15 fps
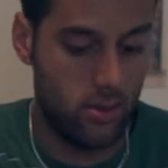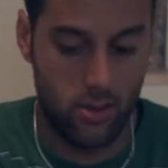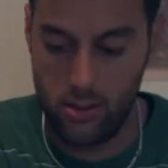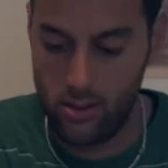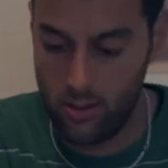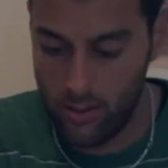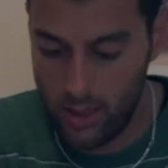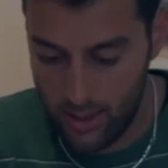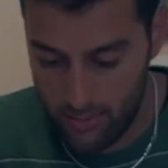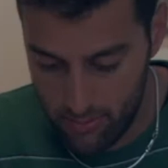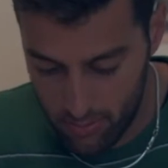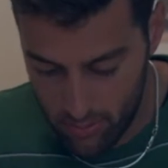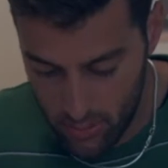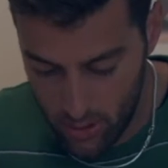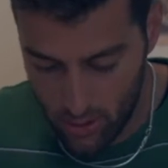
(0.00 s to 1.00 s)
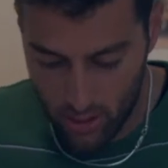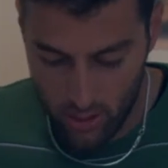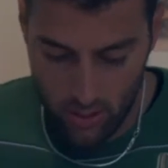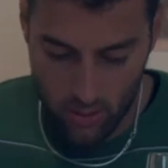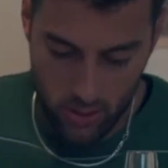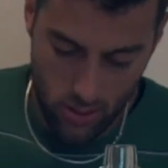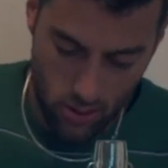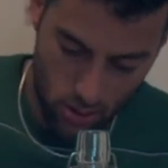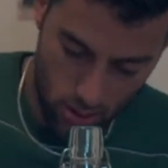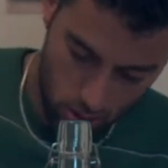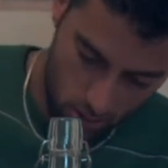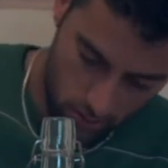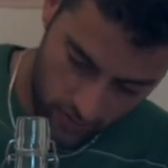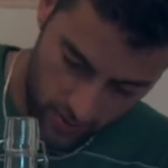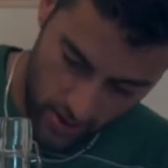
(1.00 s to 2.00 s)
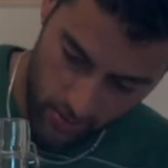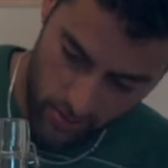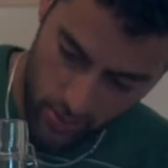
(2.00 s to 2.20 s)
So yeah, you can use all of them.